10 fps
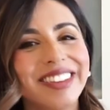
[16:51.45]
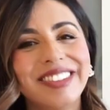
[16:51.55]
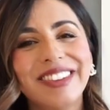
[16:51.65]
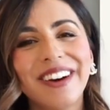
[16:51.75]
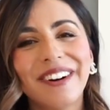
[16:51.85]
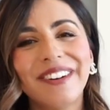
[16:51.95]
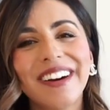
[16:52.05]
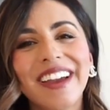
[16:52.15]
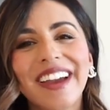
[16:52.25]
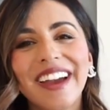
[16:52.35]
So
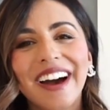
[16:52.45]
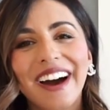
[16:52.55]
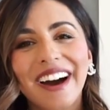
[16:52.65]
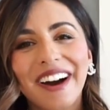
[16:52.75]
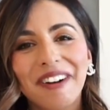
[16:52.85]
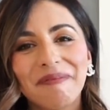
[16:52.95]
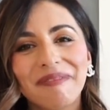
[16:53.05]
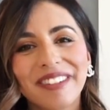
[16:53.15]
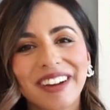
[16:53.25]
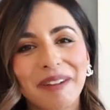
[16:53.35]

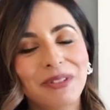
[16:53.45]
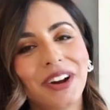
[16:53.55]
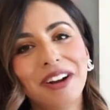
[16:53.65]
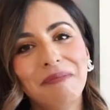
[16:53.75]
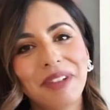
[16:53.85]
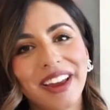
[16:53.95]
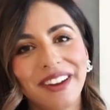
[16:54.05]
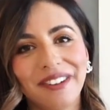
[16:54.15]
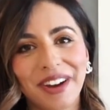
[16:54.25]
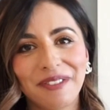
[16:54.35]
I'm trying to plan
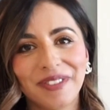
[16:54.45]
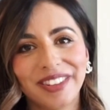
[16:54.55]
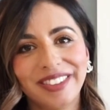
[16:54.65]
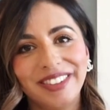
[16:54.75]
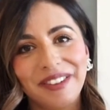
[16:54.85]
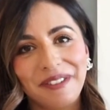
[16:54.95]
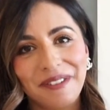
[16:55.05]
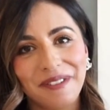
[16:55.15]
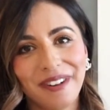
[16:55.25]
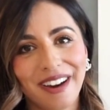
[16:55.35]
out outfits
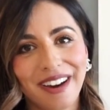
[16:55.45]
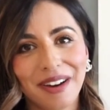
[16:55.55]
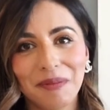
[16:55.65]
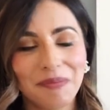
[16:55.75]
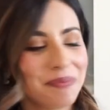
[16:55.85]
to